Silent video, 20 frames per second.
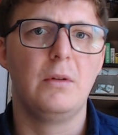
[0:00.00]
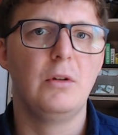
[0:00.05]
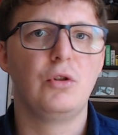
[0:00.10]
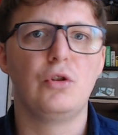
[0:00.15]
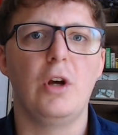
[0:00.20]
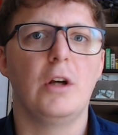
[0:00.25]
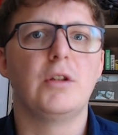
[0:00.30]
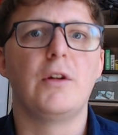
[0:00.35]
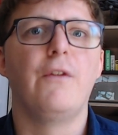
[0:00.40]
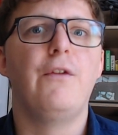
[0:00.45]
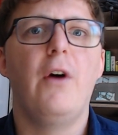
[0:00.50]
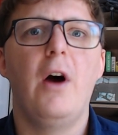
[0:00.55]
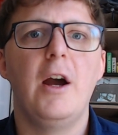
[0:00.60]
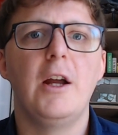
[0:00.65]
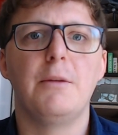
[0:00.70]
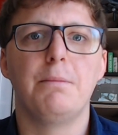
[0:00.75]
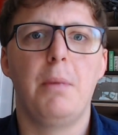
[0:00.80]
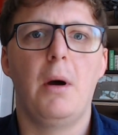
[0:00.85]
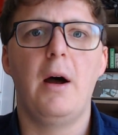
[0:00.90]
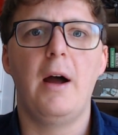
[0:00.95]

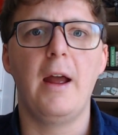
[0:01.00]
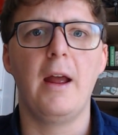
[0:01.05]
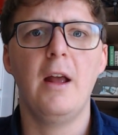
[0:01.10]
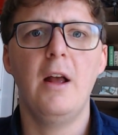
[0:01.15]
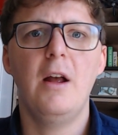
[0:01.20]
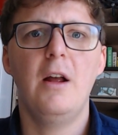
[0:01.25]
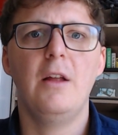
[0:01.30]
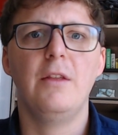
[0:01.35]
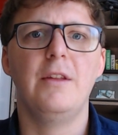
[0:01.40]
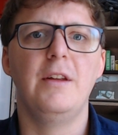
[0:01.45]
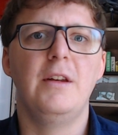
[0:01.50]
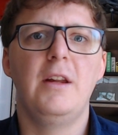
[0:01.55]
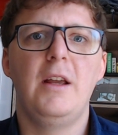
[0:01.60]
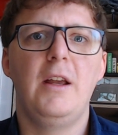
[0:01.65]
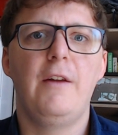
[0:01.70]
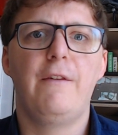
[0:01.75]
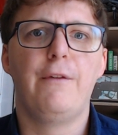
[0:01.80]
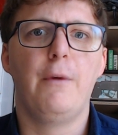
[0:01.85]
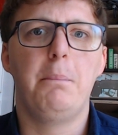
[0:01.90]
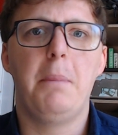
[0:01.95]
justified by the
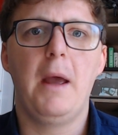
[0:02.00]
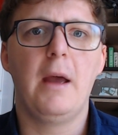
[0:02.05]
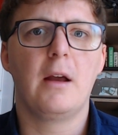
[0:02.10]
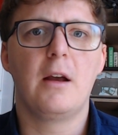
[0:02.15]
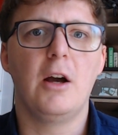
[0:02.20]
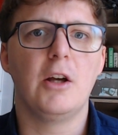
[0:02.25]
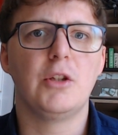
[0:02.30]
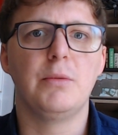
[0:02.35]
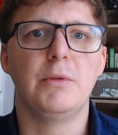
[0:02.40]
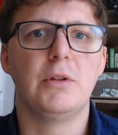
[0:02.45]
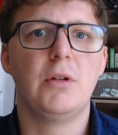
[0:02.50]
need for better customer